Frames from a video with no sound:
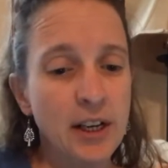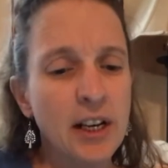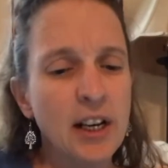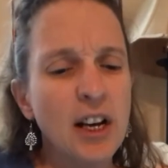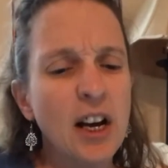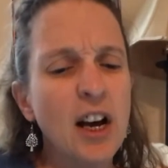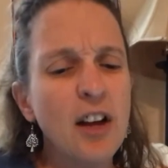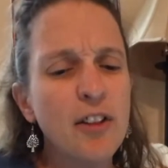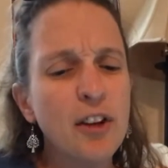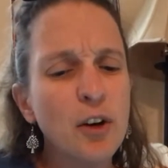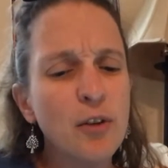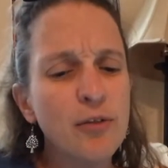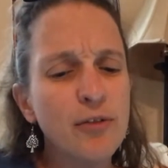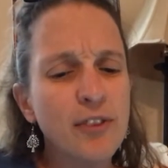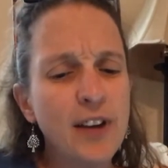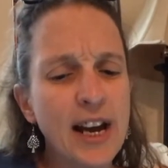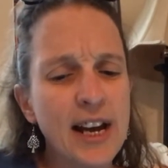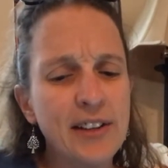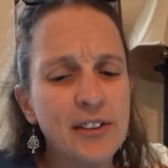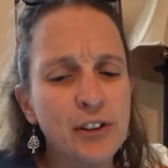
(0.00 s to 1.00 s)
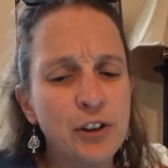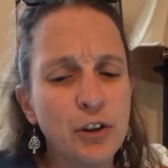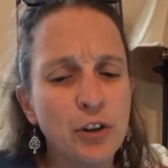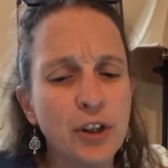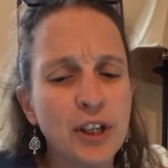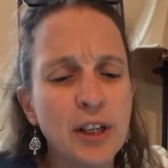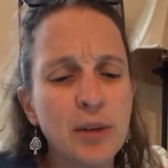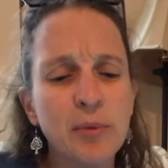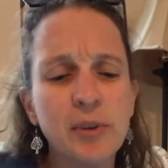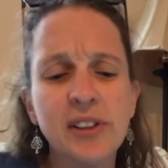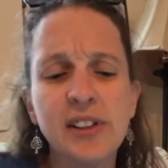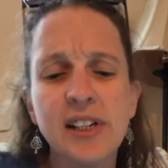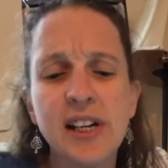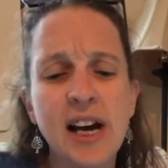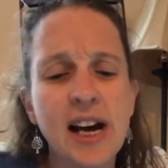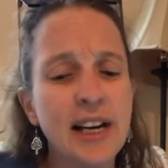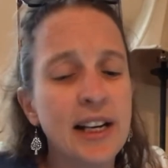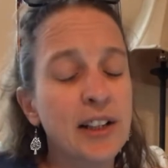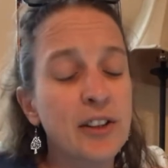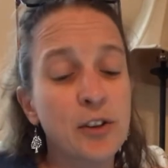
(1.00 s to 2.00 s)
Although faster, he was
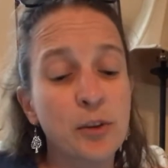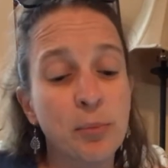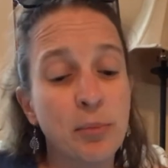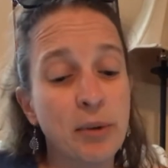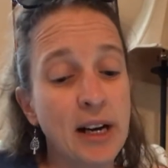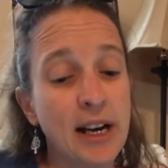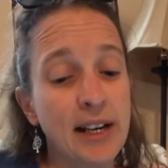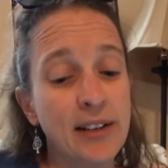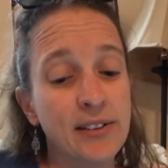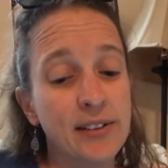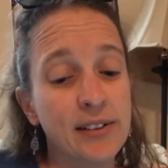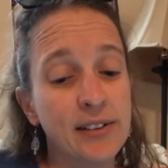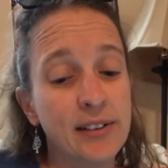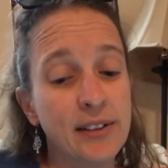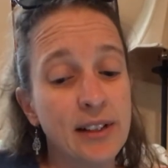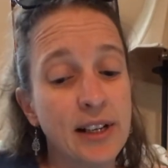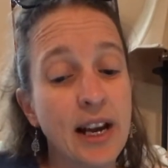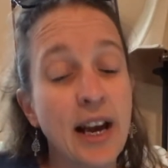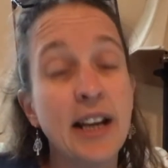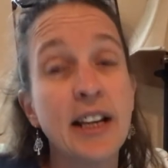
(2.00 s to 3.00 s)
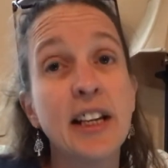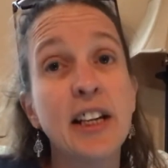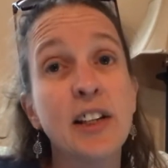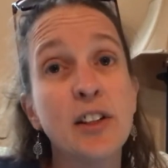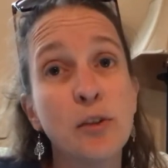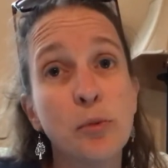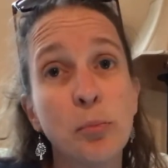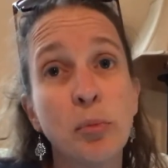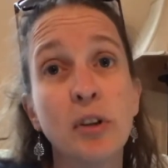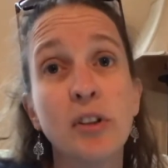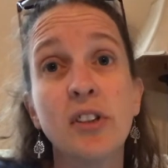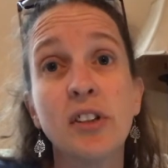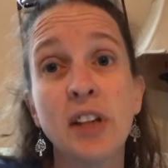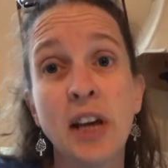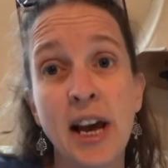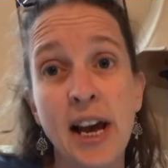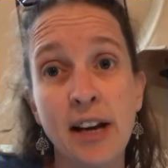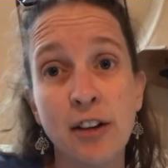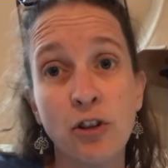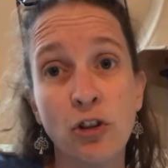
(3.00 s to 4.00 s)
not express, and his
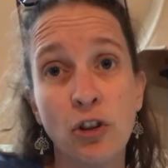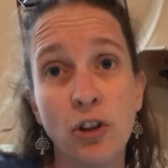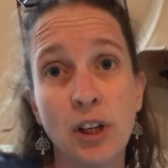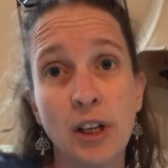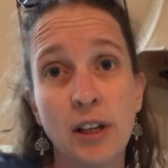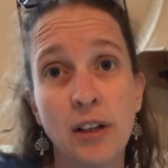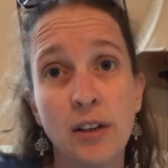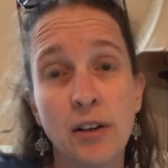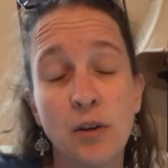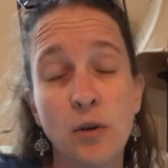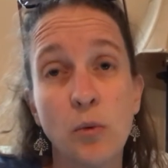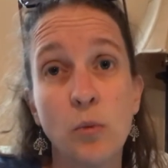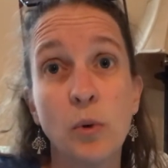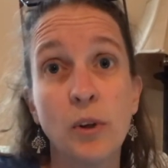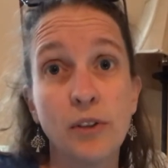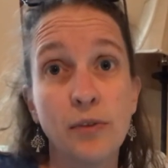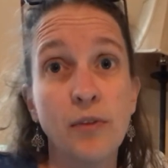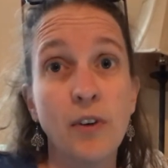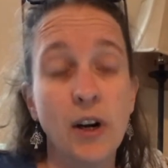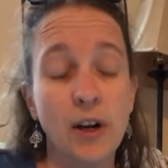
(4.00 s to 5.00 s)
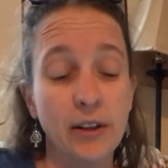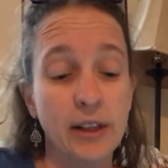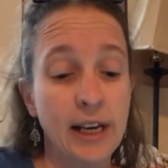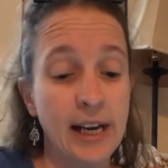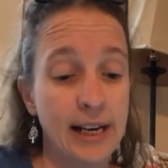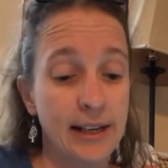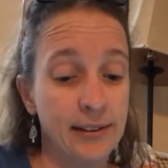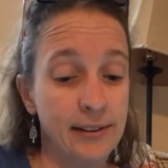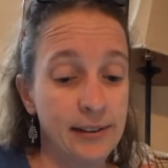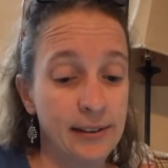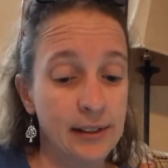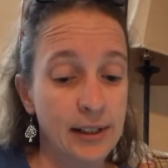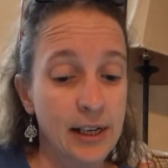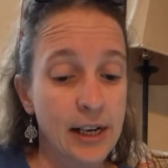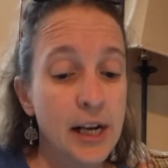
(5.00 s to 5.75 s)
protection was far less.